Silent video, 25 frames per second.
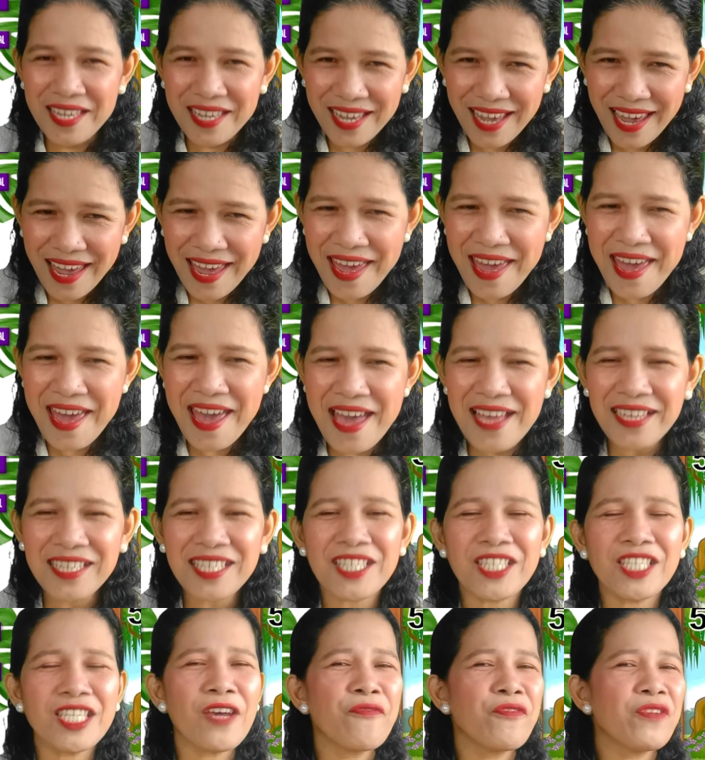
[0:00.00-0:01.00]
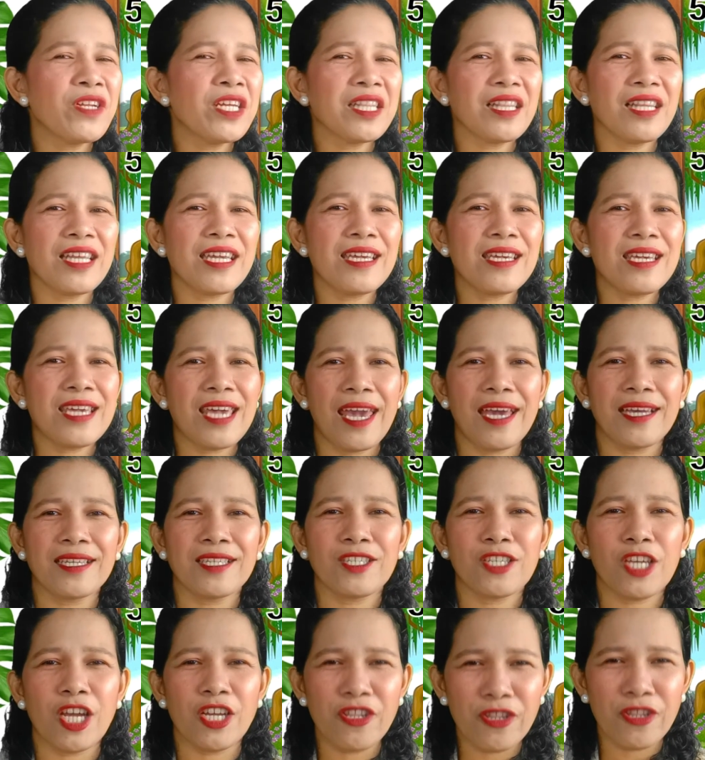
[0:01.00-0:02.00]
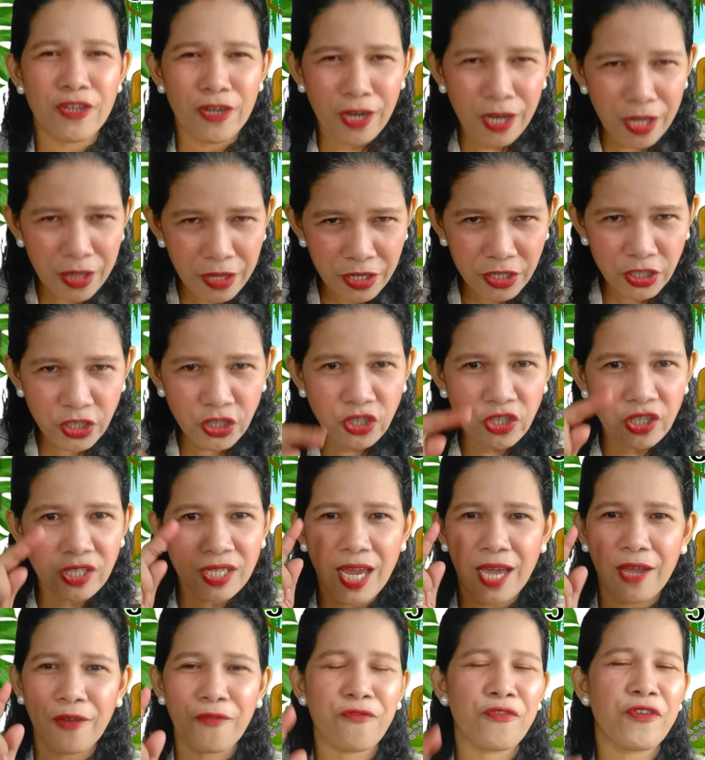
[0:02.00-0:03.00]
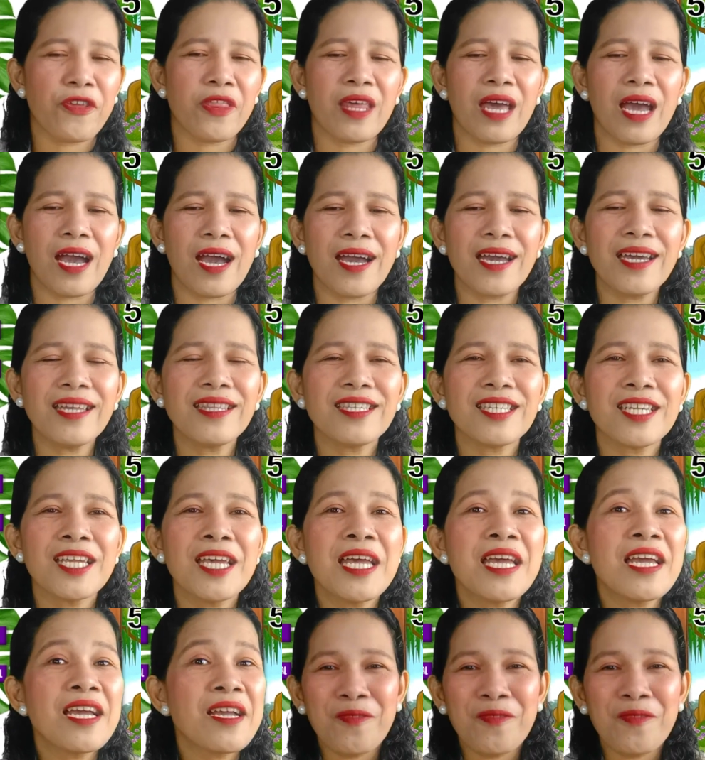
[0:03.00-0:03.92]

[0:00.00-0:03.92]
Yes, definitely yes. Another check for that.